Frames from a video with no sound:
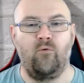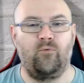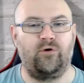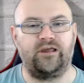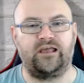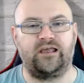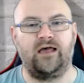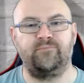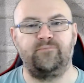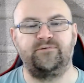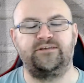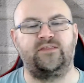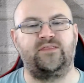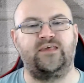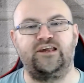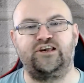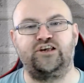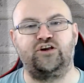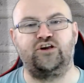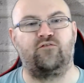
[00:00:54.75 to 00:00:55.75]
When it comes to
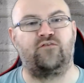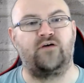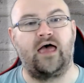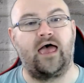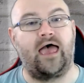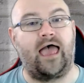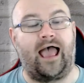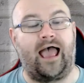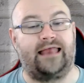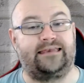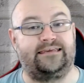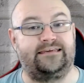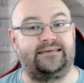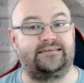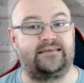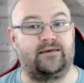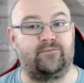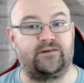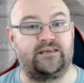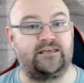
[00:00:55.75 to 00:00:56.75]
the issue of anti
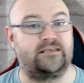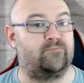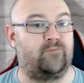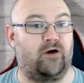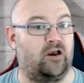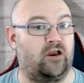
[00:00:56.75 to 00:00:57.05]
Semitism,